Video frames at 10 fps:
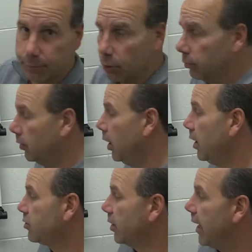through
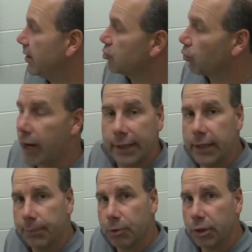so that his right
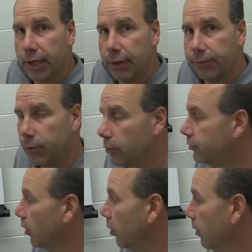hip could get
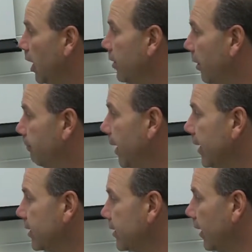through. So the
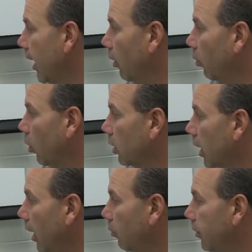biggest thing I would
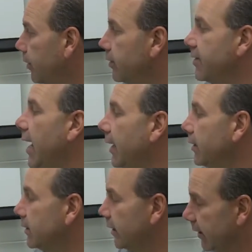work on with you,
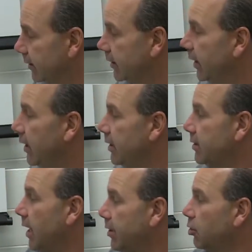Zach, is this.
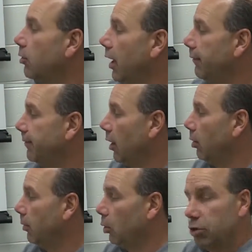Take your left
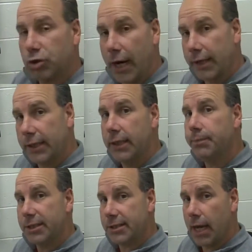elbow and try to
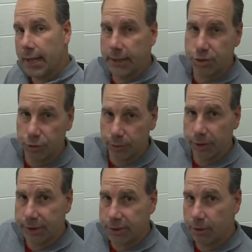keep it tight as you're
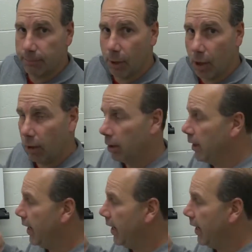releasing the ball